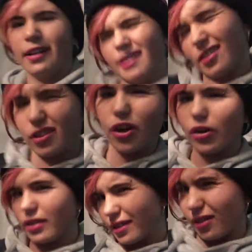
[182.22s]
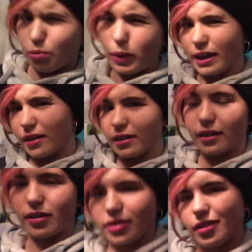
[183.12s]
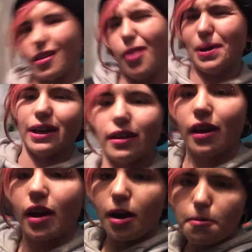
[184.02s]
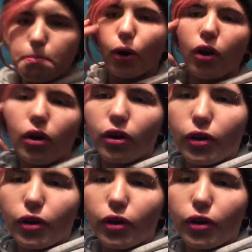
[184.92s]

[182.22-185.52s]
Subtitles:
it's cool and it's weird and it's, you know what I mean? But